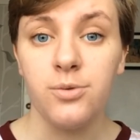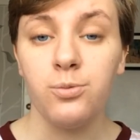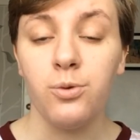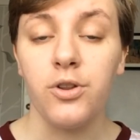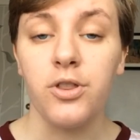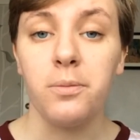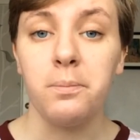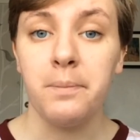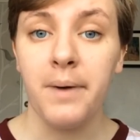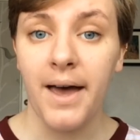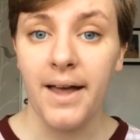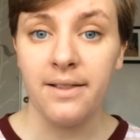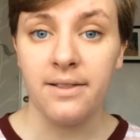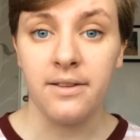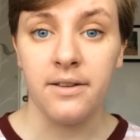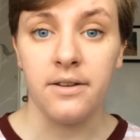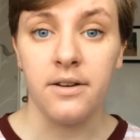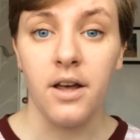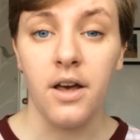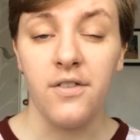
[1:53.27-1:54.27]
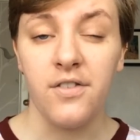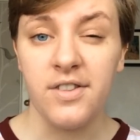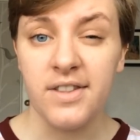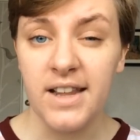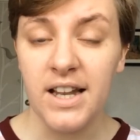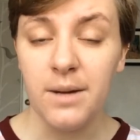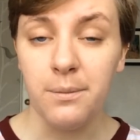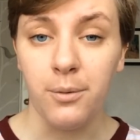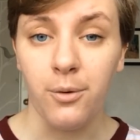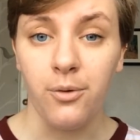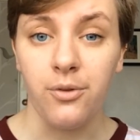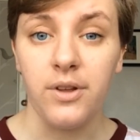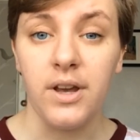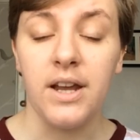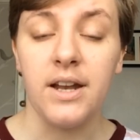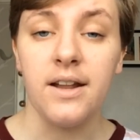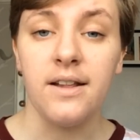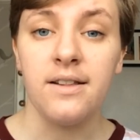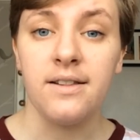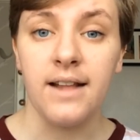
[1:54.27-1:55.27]
what the pattern of syllables
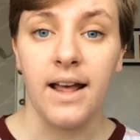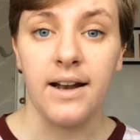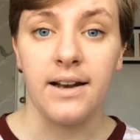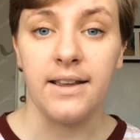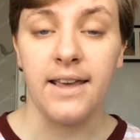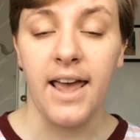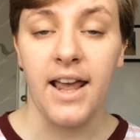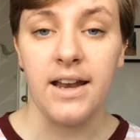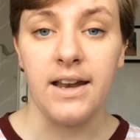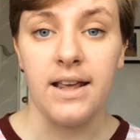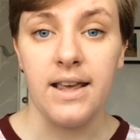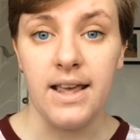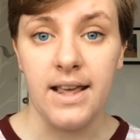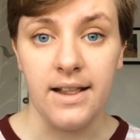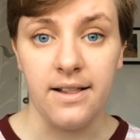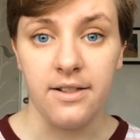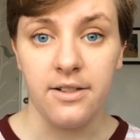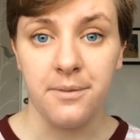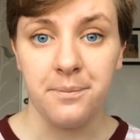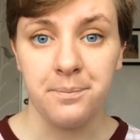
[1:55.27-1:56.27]
in a cinquain is.